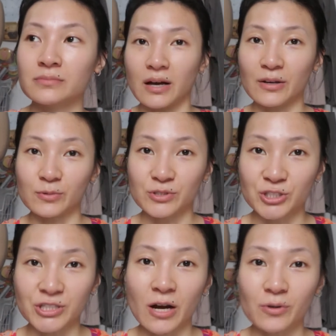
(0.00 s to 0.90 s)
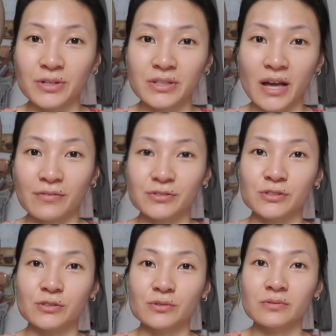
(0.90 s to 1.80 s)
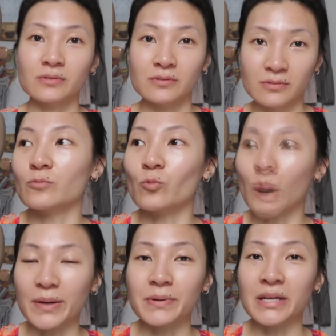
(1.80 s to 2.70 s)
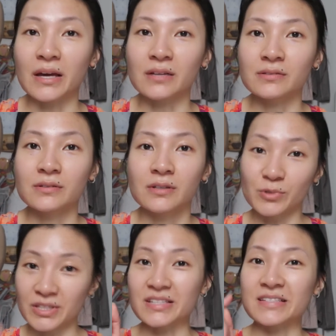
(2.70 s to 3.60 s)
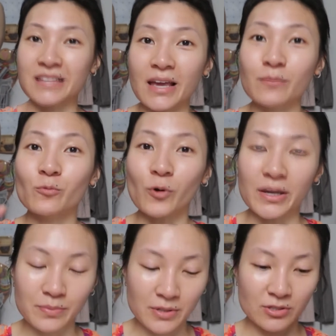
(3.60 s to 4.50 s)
I will shower in the afternoon, wipe again with the same wipe.